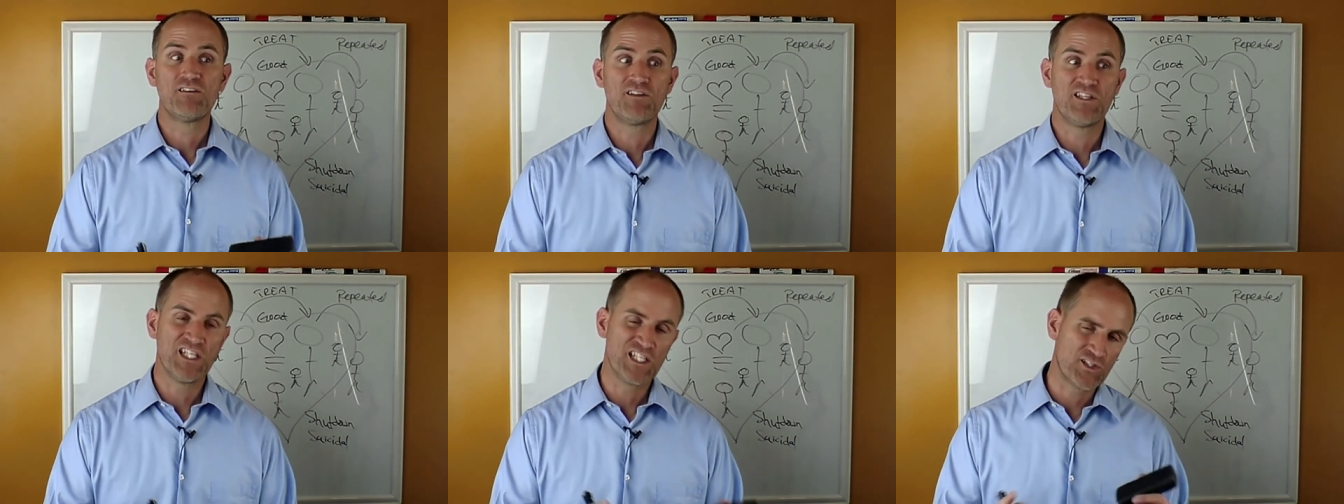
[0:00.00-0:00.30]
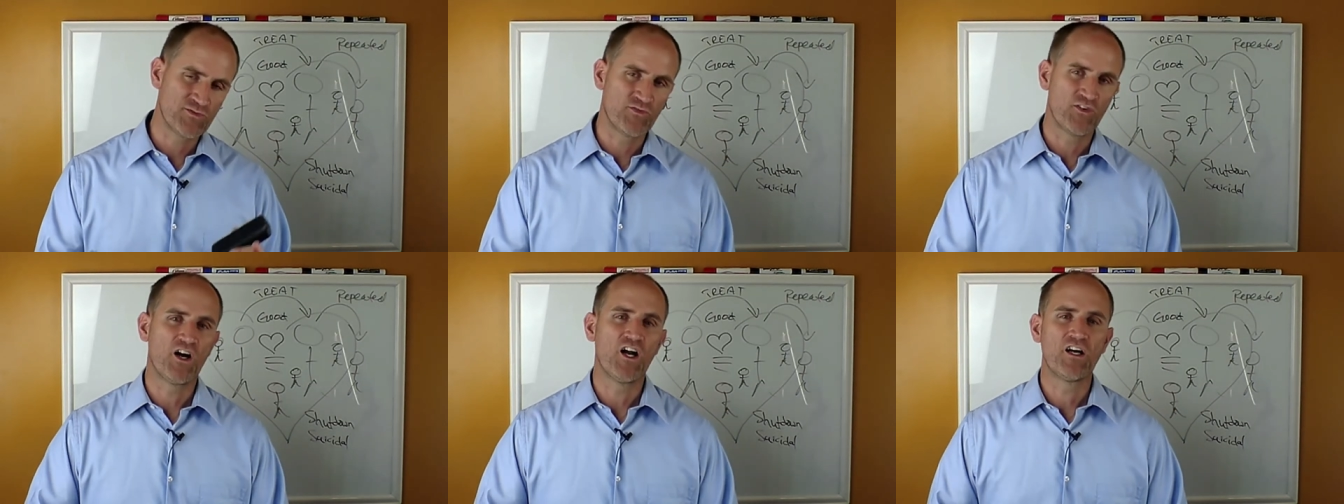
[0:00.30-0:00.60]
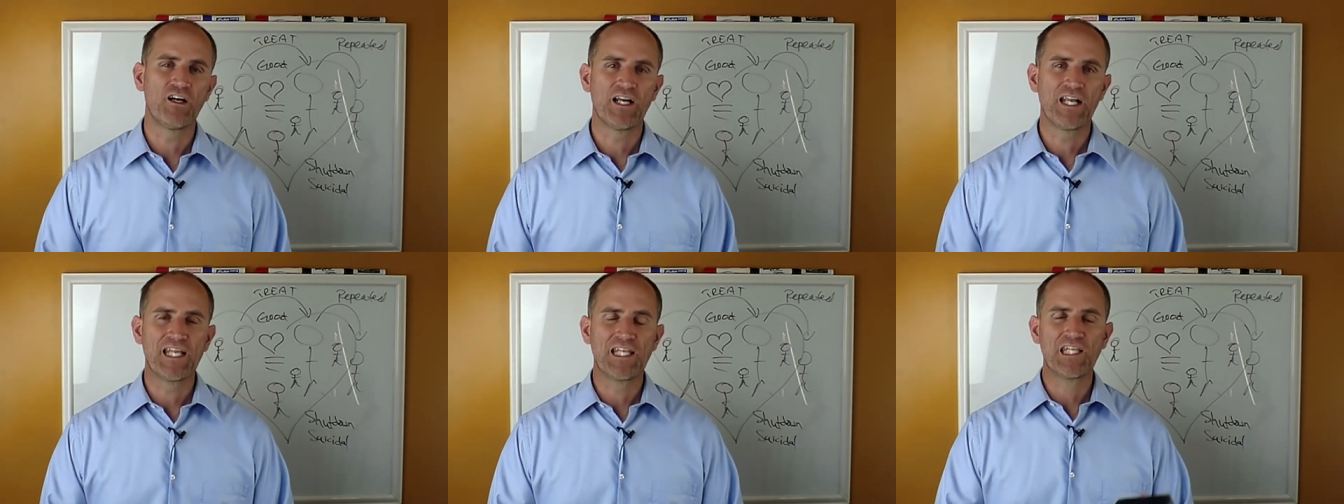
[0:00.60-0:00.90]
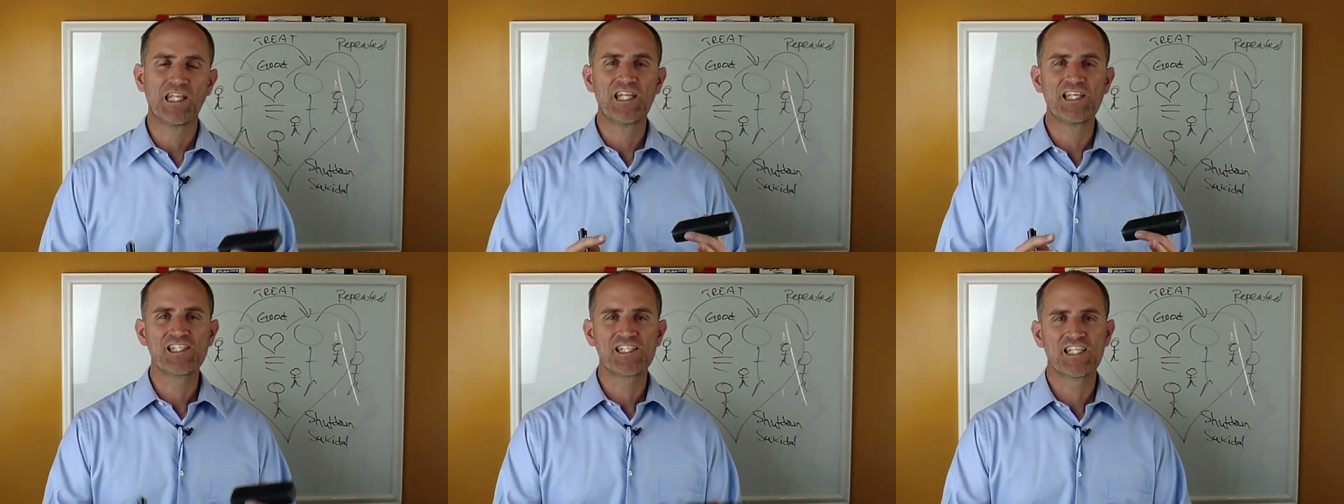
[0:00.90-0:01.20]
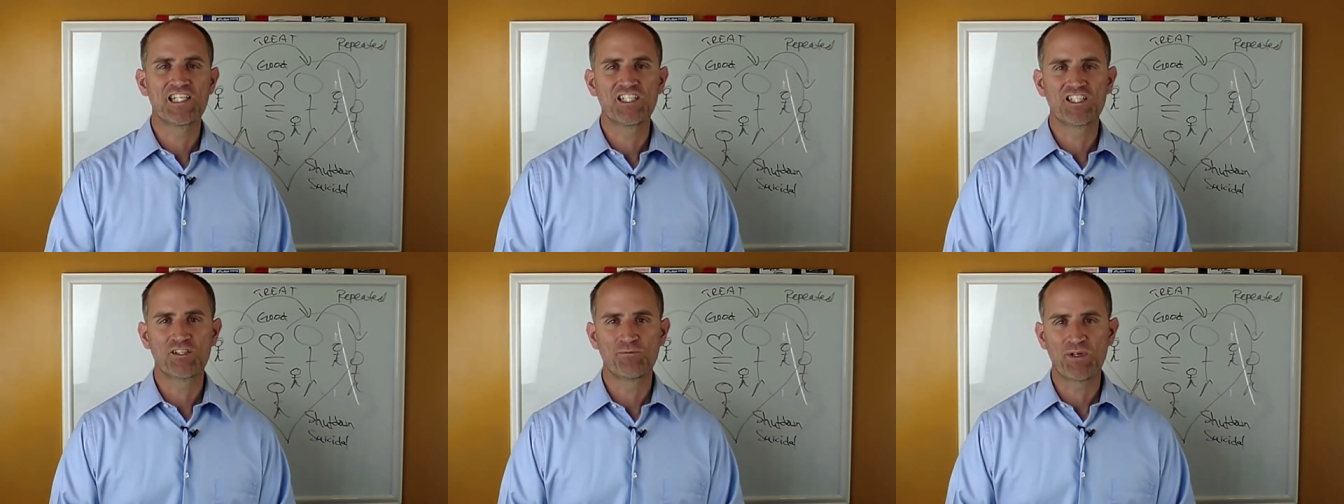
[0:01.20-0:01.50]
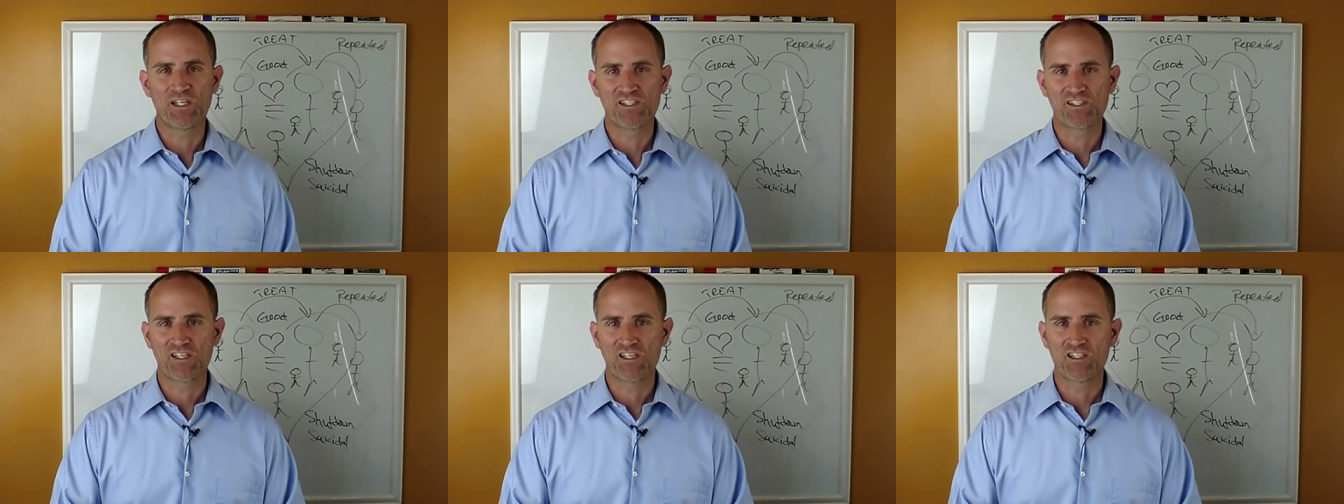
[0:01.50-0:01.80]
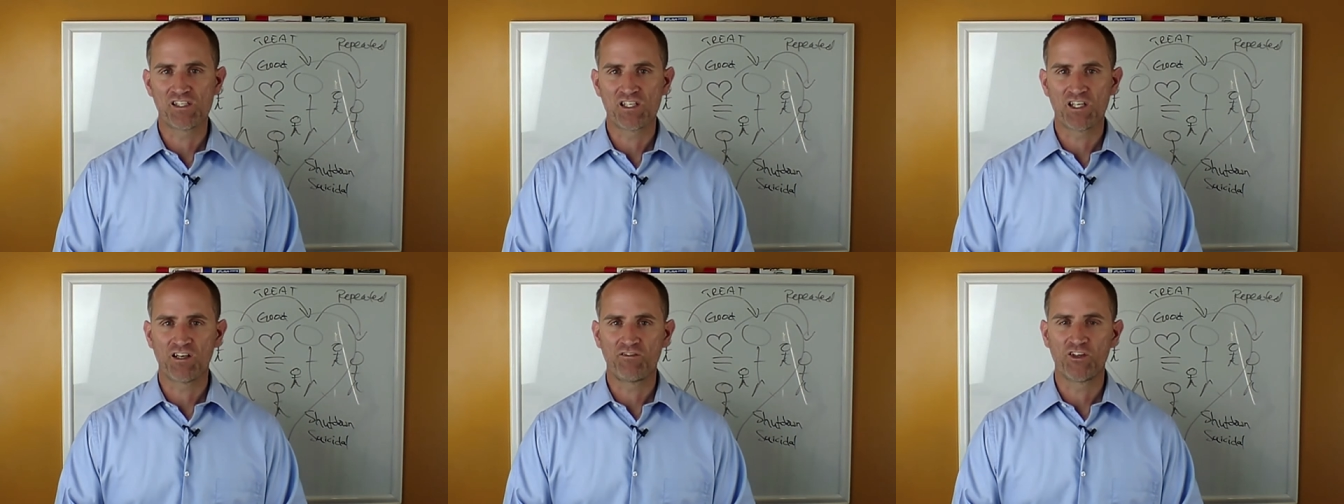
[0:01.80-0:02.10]
this far and listening to my
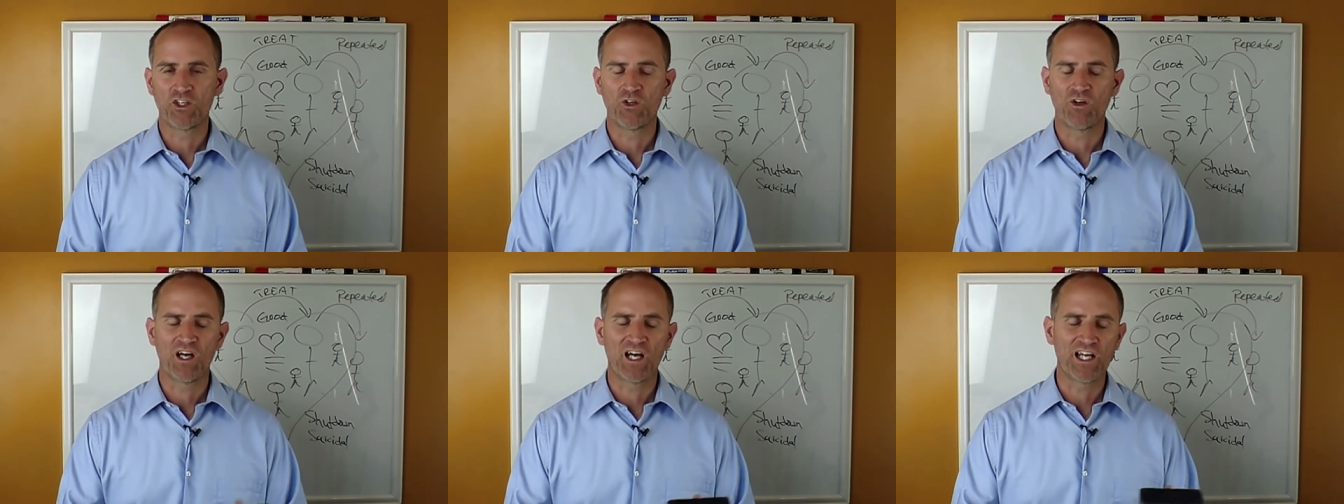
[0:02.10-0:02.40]
son's interview.